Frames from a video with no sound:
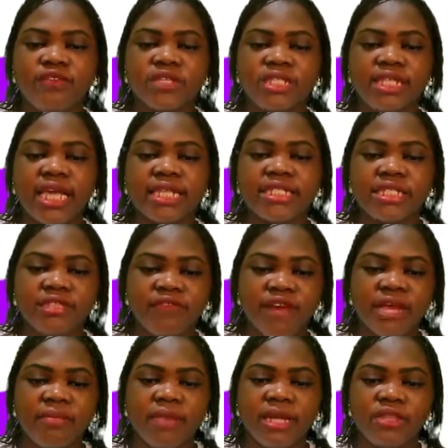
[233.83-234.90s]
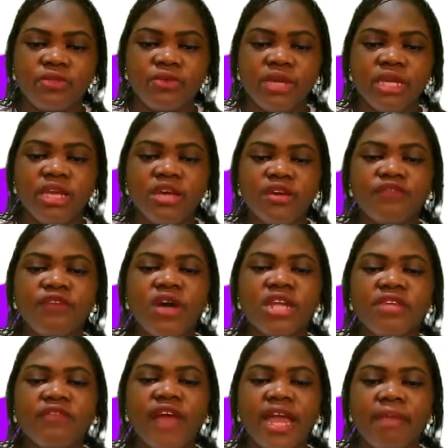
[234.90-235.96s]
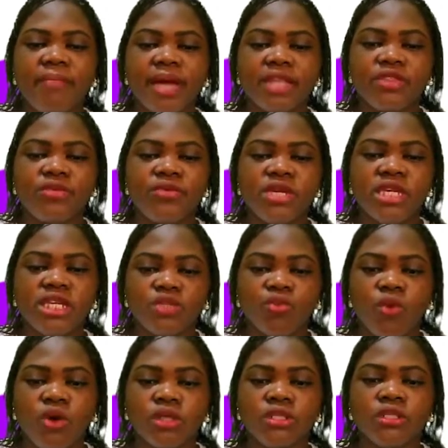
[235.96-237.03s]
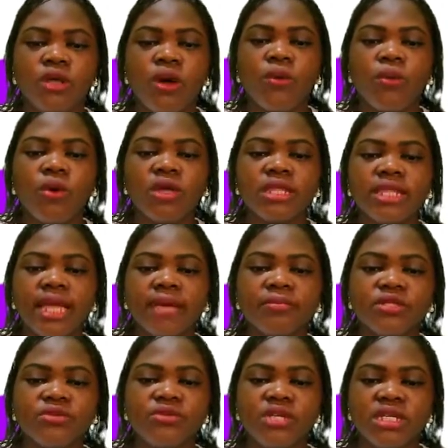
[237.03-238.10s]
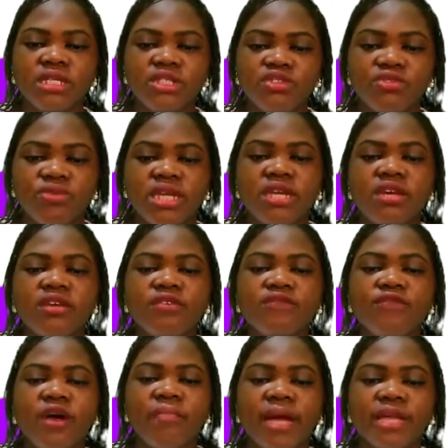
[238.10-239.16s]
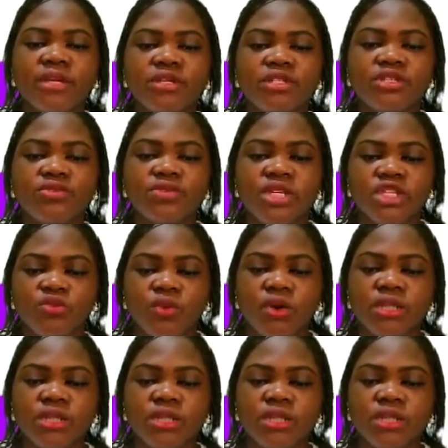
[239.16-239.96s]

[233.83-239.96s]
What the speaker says: 48 divided by 3. 4 divided by 3 is 1. 1 times 3 is 3. 4 minus 3 is